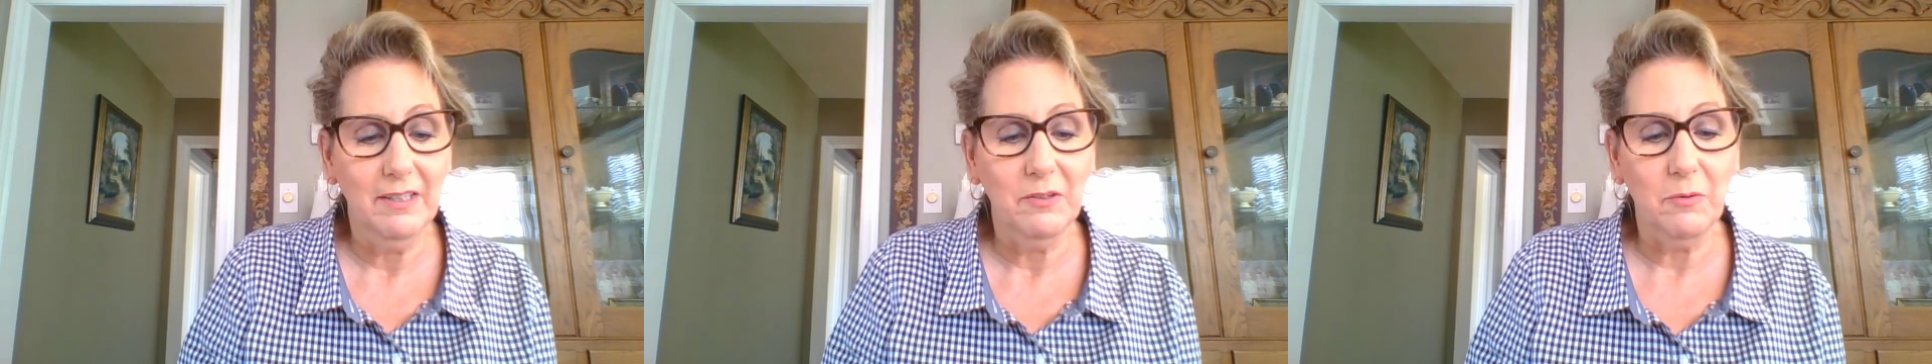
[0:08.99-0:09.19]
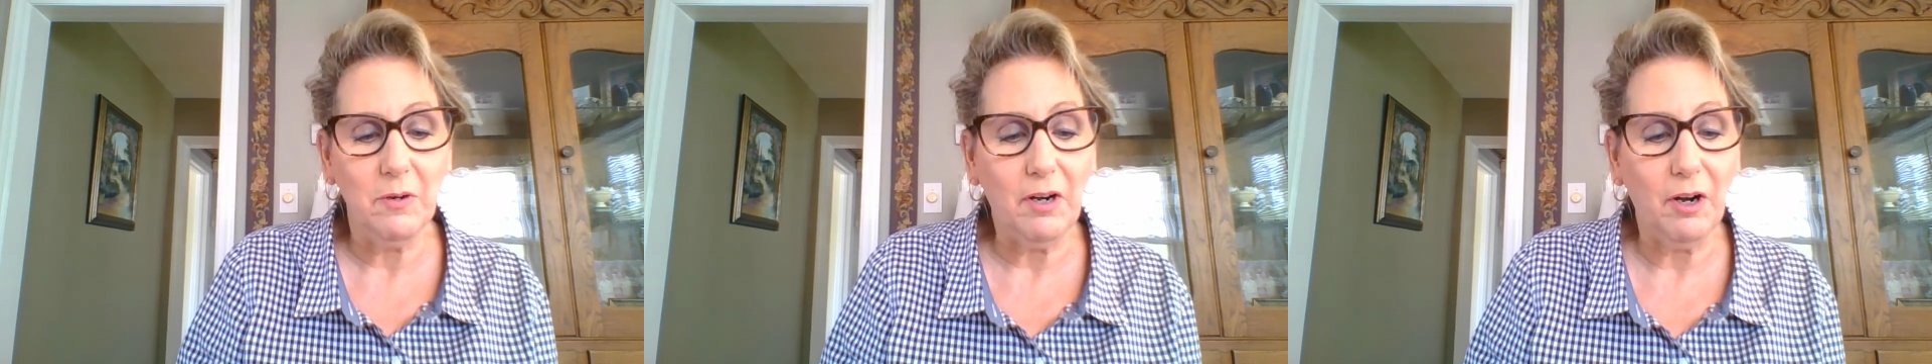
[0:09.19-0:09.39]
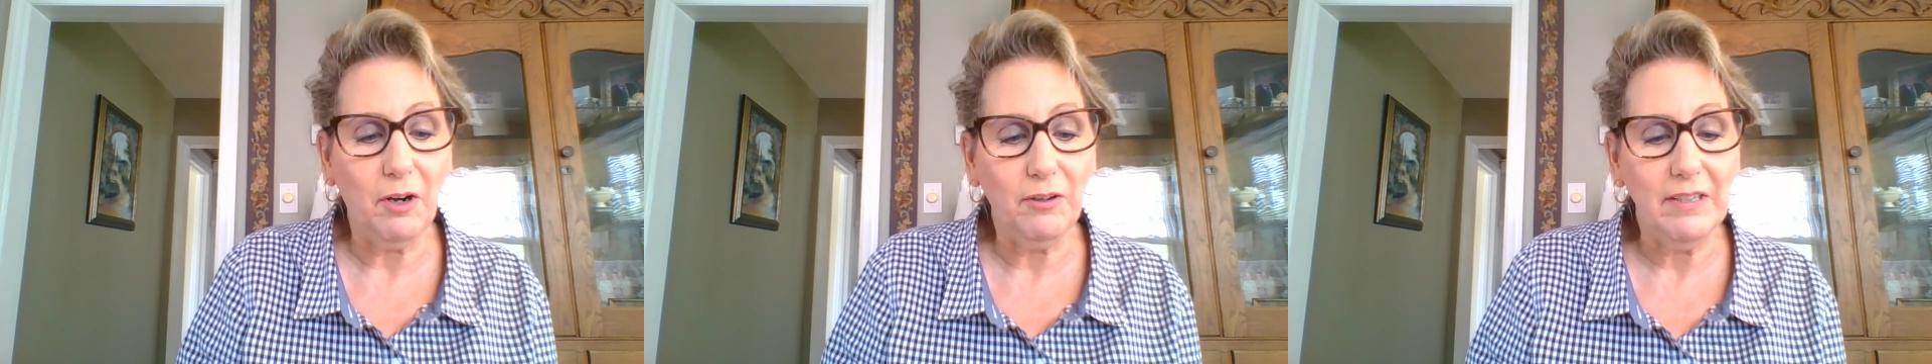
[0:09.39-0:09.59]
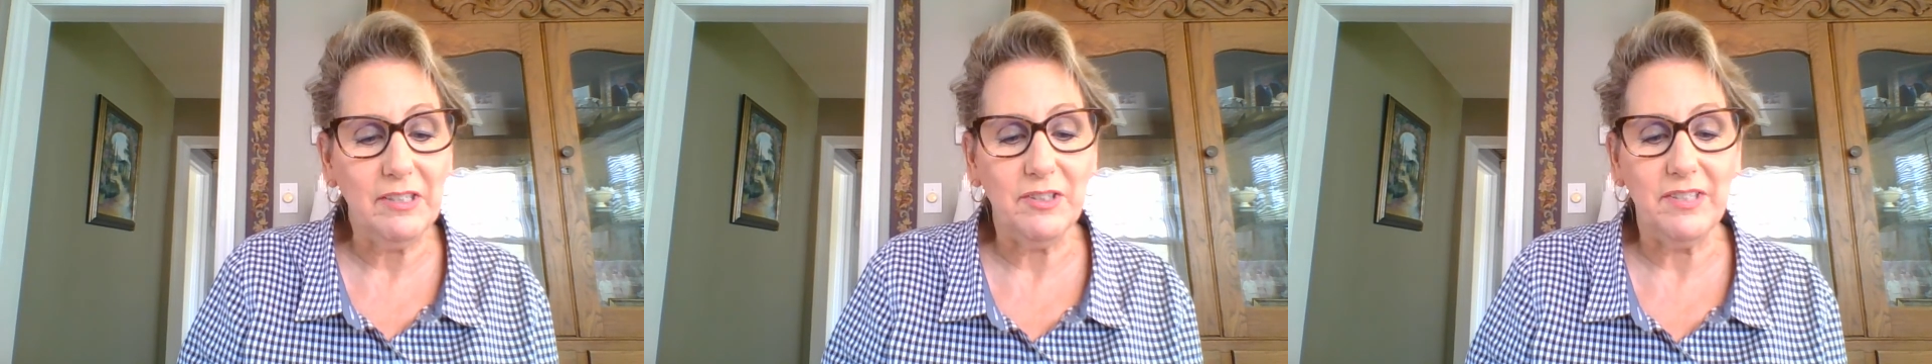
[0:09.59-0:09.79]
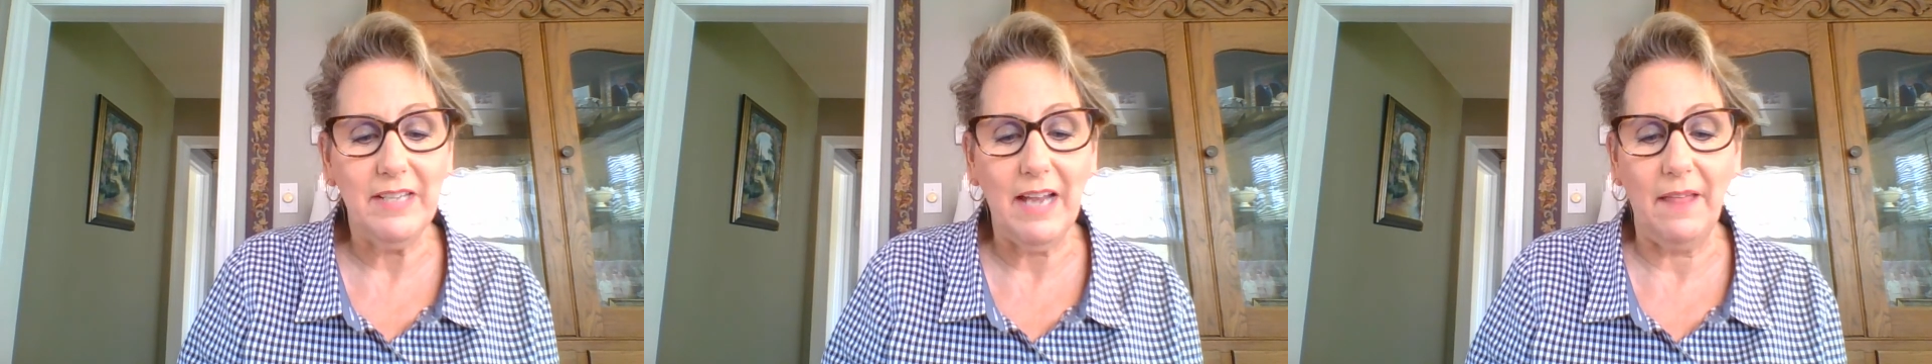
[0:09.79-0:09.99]
Well, courage
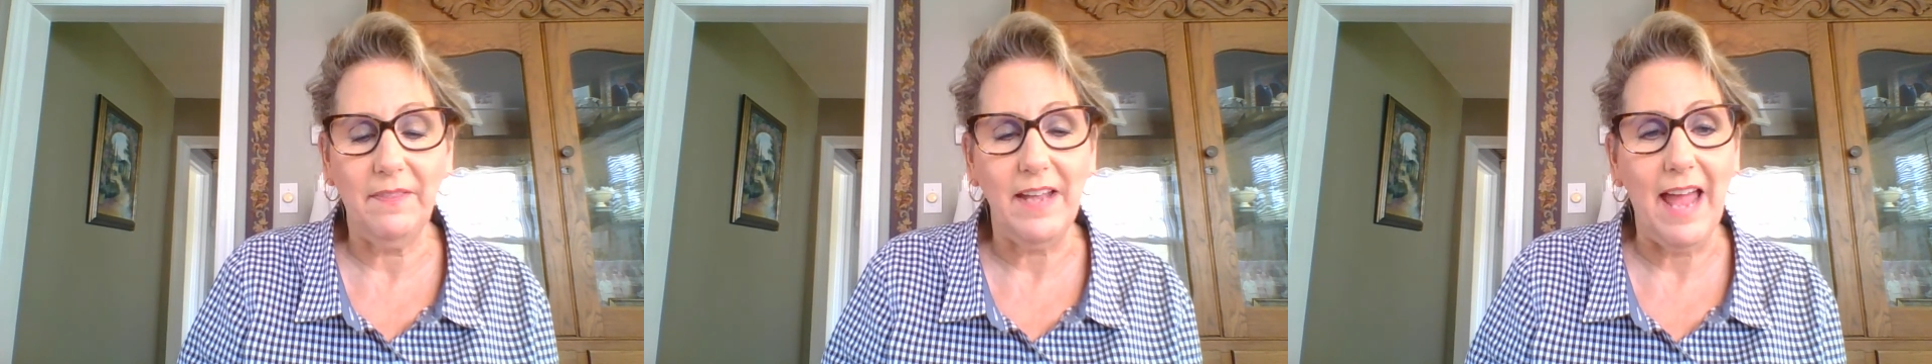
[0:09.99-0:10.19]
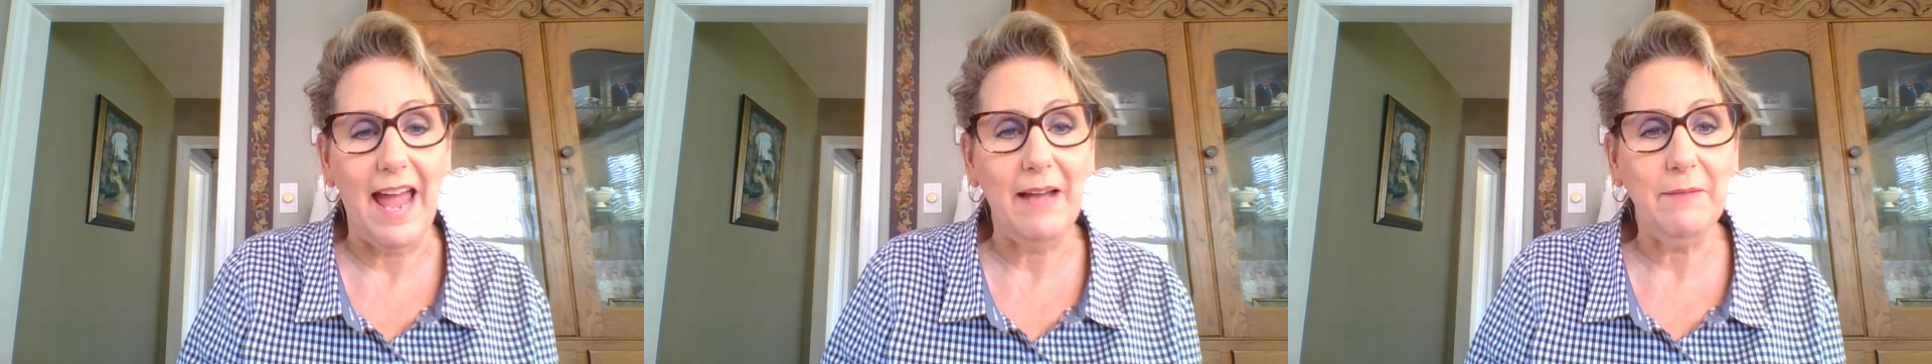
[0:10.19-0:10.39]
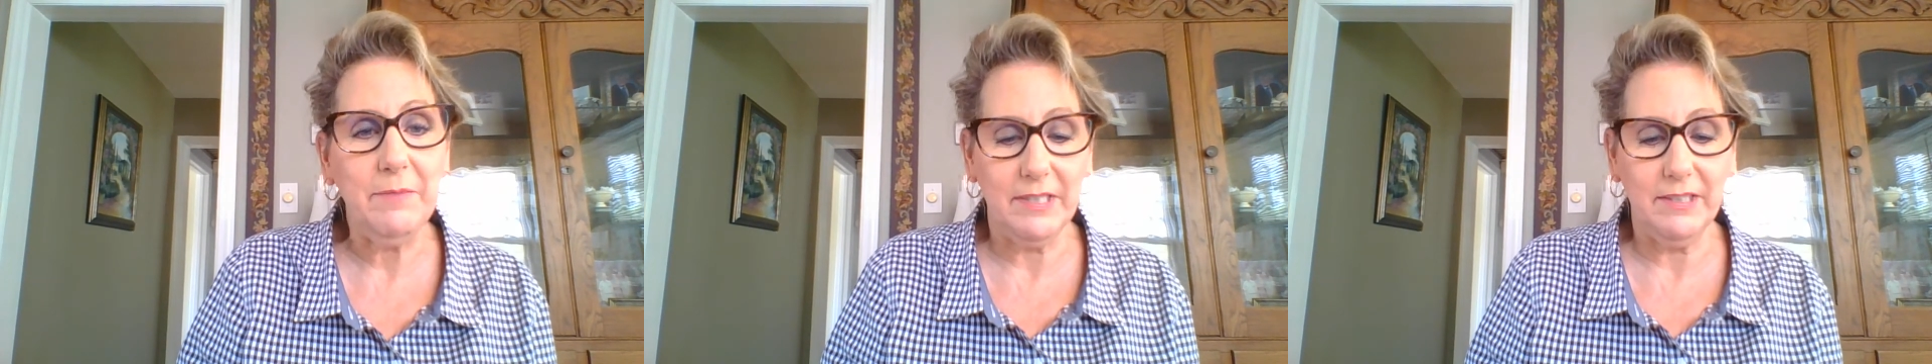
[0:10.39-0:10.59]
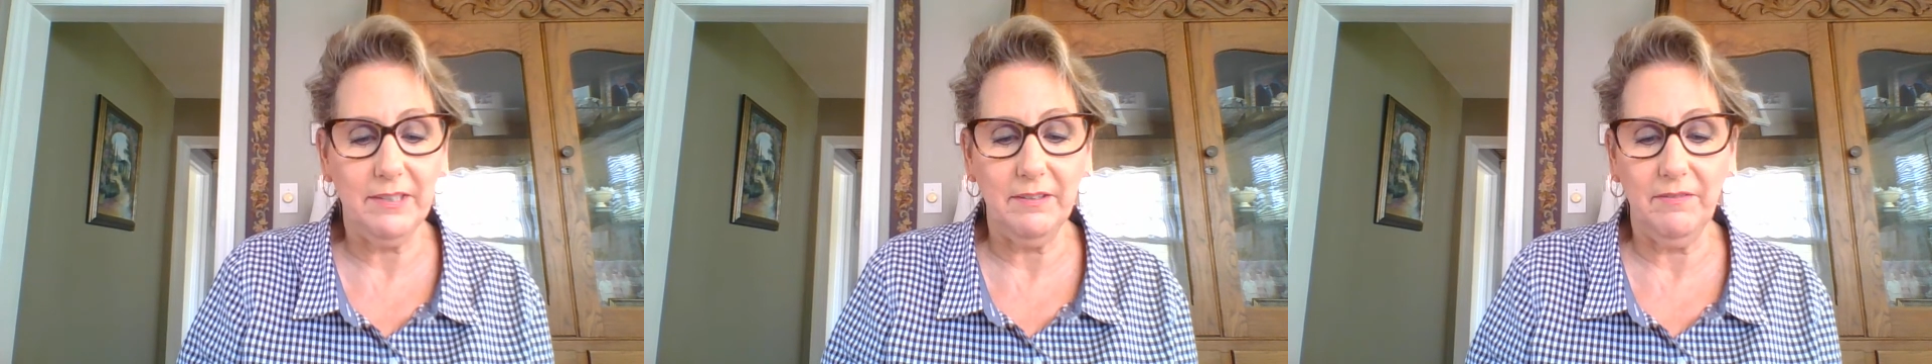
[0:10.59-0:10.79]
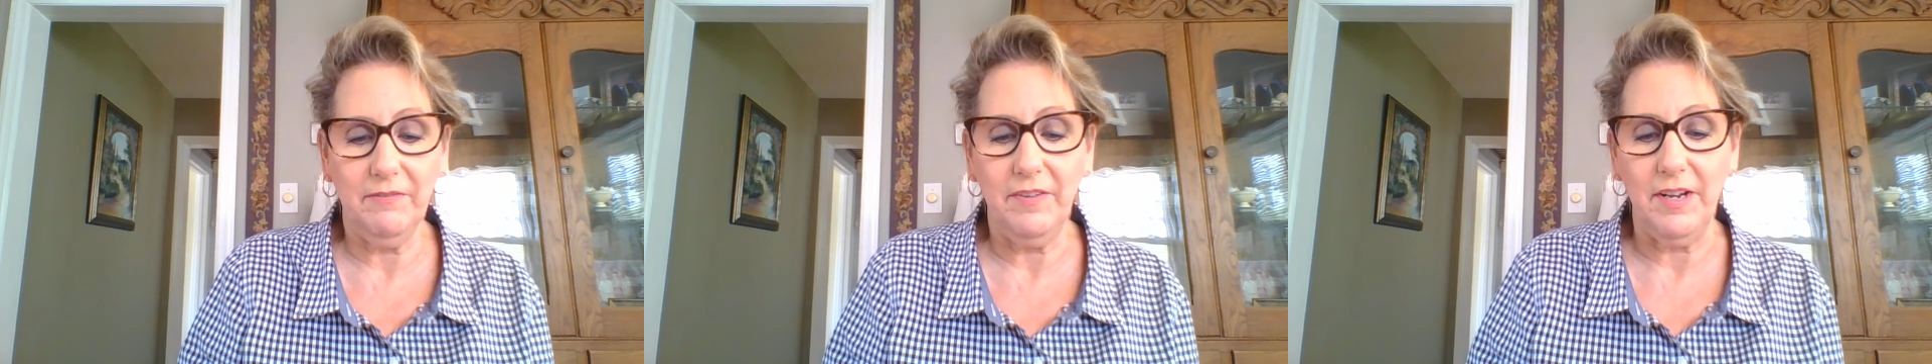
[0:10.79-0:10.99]
is not the
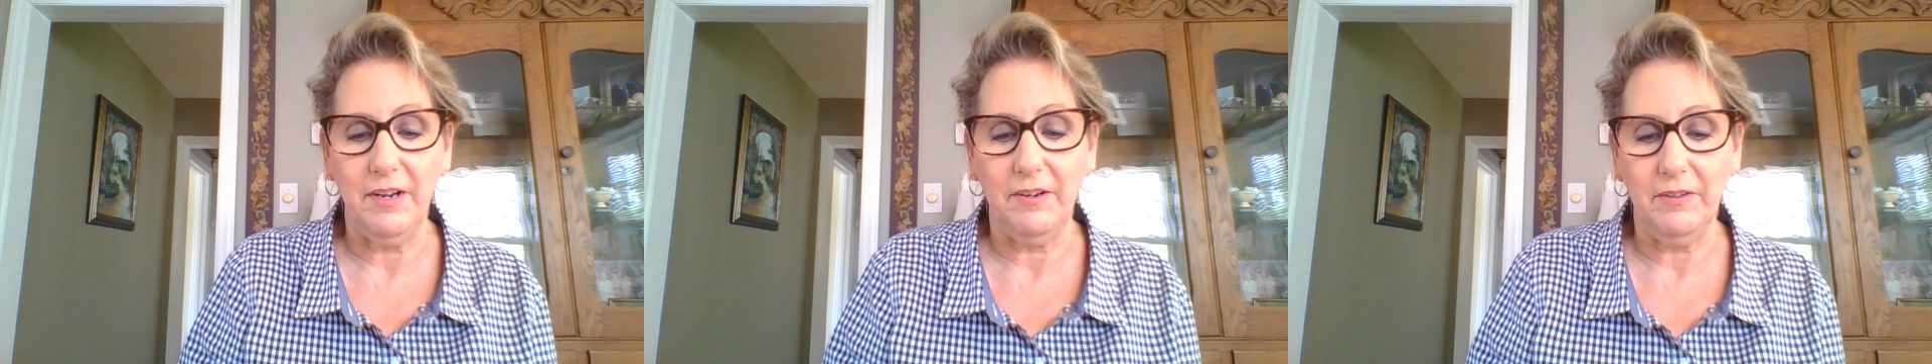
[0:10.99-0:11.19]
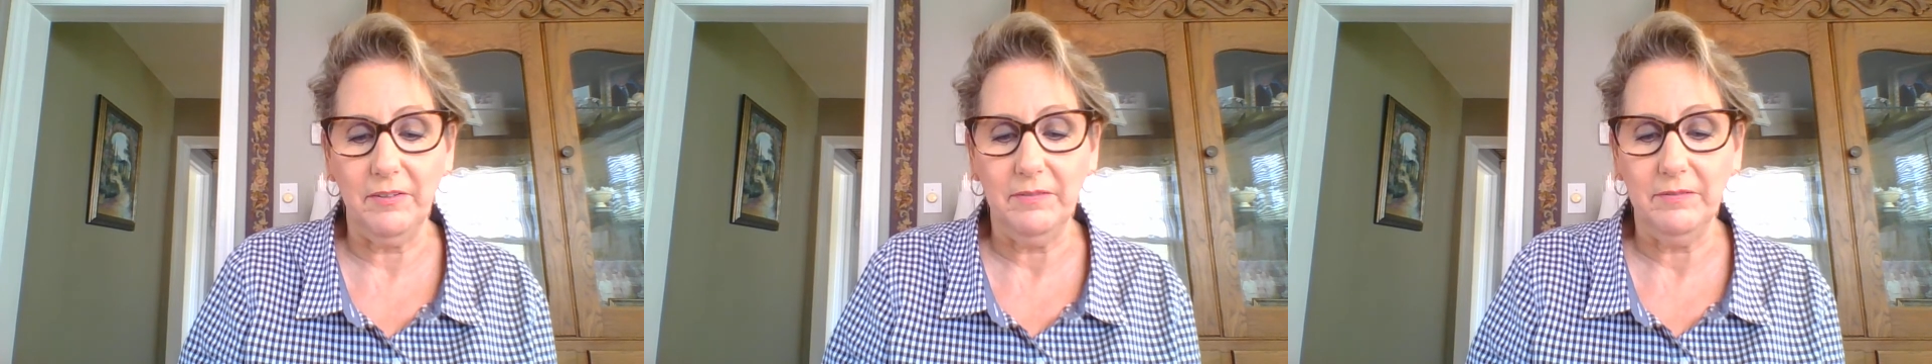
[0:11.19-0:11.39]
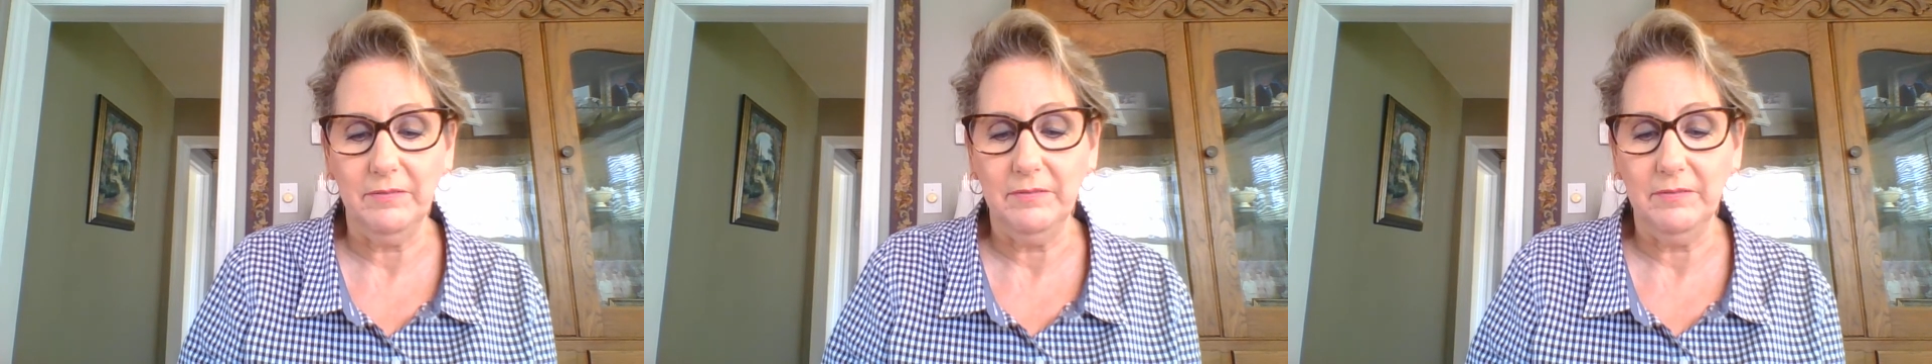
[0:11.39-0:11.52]
absence of fear,